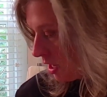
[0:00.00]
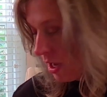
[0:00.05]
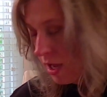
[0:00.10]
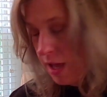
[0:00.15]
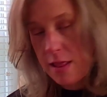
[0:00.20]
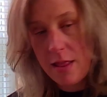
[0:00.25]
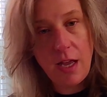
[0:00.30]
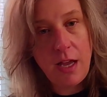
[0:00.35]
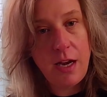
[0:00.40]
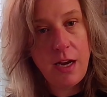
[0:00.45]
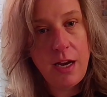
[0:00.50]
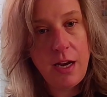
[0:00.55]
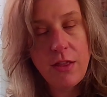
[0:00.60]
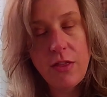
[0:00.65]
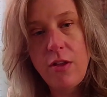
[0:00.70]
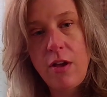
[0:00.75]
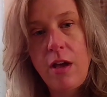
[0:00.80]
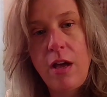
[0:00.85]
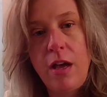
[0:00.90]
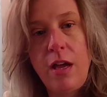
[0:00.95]
And then I
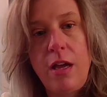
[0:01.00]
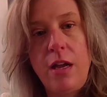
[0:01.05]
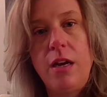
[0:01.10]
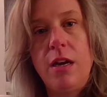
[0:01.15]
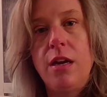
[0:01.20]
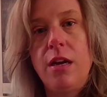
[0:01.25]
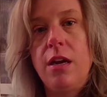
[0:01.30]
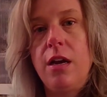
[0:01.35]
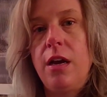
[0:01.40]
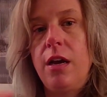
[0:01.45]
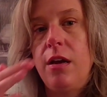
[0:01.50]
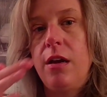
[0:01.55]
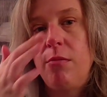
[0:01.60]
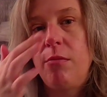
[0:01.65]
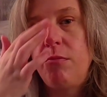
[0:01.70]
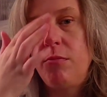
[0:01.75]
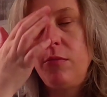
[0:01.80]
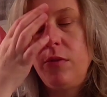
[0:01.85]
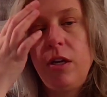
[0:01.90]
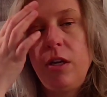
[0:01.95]
thought,
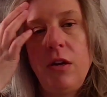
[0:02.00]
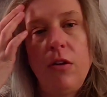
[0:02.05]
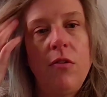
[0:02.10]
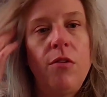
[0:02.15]
you know,